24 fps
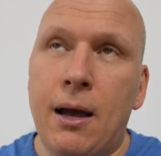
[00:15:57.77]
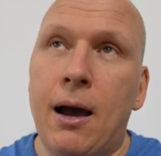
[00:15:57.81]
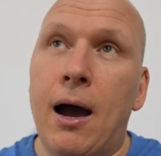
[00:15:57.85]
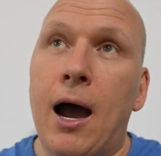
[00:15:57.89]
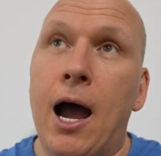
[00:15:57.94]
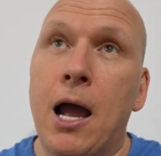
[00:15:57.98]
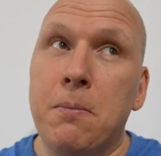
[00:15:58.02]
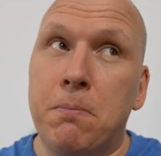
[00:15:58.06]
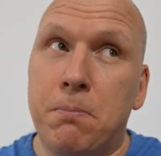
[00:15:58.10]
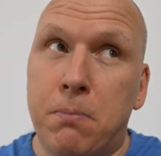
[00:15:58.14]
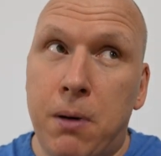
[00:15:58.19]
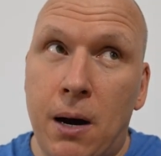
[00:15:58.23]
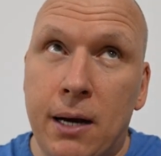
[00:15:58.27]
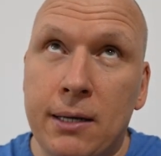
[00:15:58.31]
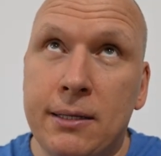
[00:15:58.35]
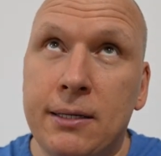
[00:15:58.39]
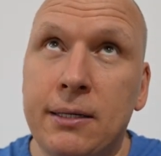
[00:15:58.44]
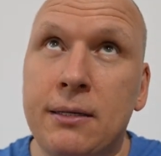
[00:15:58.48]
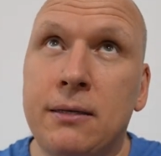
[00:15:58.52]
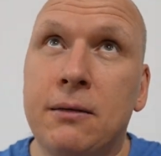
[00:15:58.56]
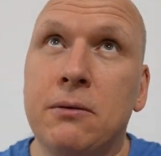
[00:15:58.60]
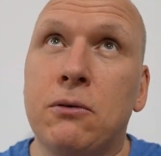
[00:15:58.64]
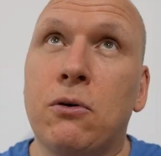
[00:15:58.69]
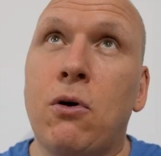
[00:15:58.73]
I bought
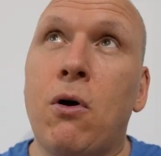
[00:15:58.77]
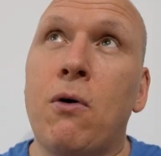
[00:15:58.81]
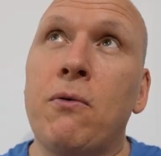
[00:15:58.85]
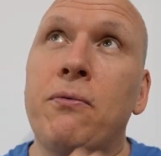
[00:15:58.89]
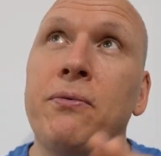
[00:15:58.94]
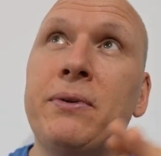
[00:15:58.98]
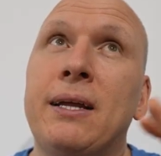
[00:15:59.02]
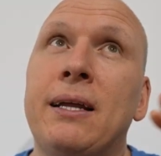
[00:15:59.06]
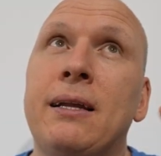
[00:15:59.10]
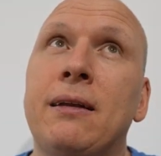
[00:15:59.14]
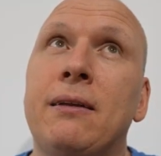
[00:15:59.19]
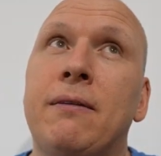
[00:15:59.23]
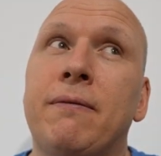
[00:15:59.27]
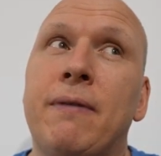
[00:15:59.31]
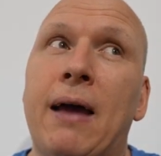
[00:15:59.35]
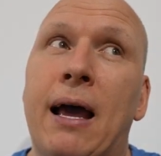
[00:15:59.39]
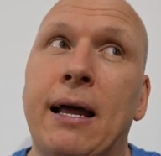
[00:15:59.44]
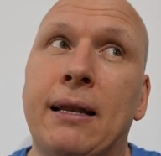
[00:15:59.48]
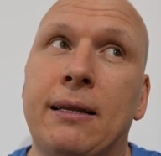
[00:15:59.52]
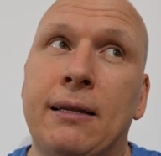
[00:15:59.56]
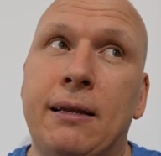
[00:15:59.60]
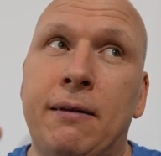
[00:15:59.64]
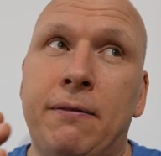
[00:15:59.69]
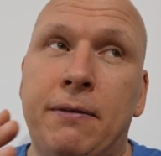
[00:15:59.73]
it confident
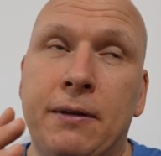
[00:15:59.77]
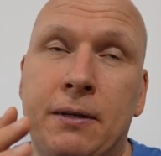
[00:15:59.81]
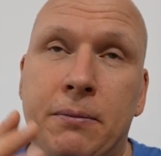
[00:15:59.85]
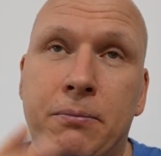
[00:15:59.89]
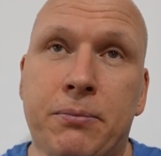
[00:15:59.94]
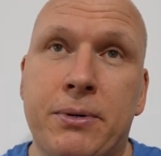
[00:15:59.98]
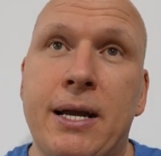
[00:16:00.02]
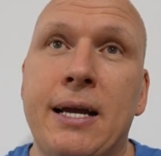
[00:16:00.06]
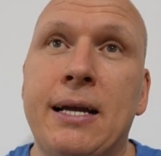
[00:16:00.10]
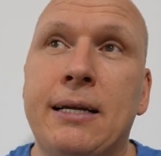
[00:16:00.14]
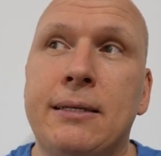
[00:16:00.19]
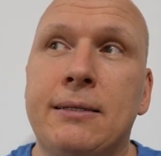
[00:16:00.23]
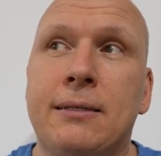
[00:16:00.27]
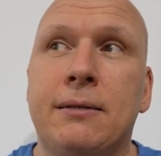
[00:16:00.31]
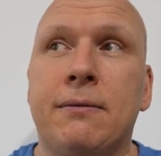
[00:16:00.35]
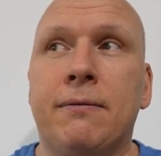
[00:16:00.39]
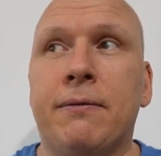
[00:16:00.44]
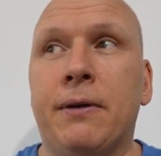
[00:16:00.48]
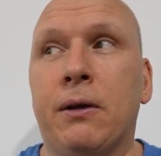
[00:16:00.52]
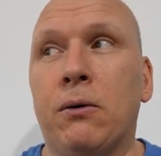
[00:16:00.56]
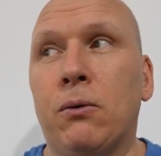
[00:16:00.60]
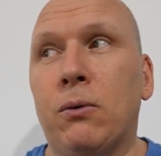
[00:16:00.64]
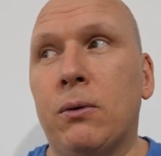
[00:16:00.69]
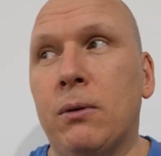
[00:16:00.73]
that if it breaks,
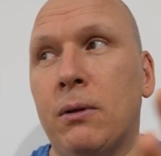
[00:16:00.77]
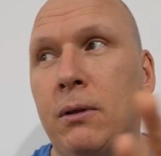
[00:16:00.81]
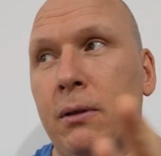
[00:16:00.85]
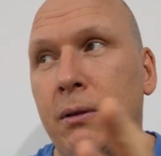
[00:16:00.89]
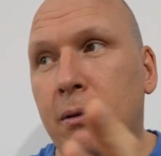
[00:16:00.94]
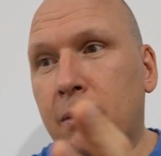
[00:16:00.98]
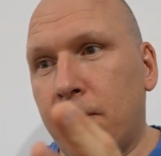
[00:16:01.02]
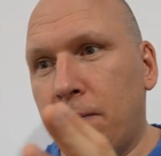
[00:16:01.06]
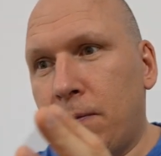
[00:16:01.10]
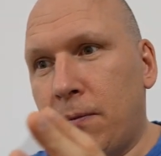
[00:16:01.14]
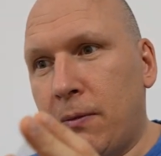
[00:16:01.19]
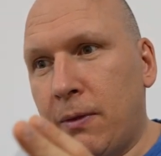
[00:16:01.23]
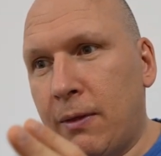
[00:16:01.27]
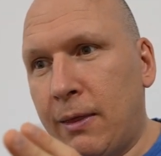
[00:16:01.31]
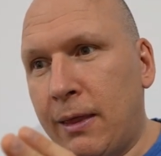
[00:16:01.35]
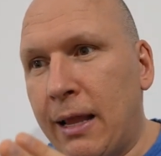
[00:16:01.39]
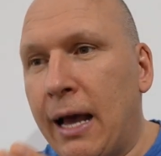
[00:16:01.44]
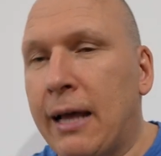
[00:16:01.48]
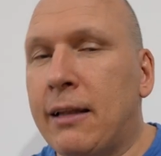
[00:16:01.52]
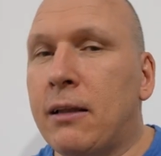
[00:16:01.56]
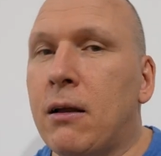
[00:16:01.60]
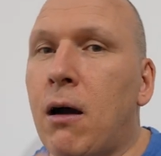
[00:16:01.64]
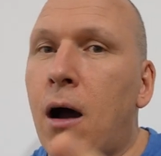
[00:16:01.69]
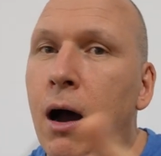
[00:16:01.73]
they will
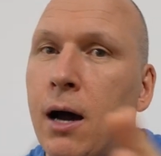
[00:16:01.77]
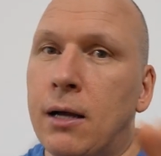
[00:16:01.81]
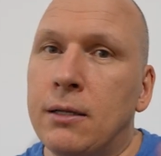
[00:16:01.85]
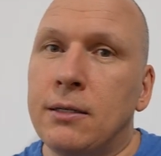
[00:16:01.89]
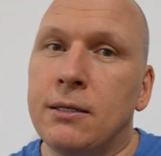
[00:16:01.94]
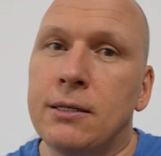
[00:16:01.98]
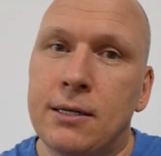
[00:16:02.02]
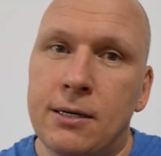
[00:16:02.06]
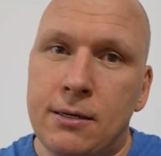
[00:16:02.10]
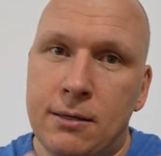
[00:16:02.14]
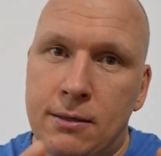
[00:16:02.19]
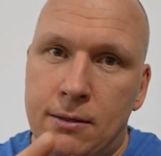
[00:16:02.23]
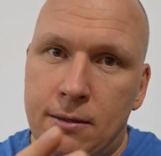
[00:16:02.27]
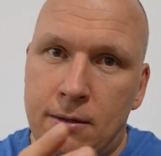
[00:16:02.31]
not honor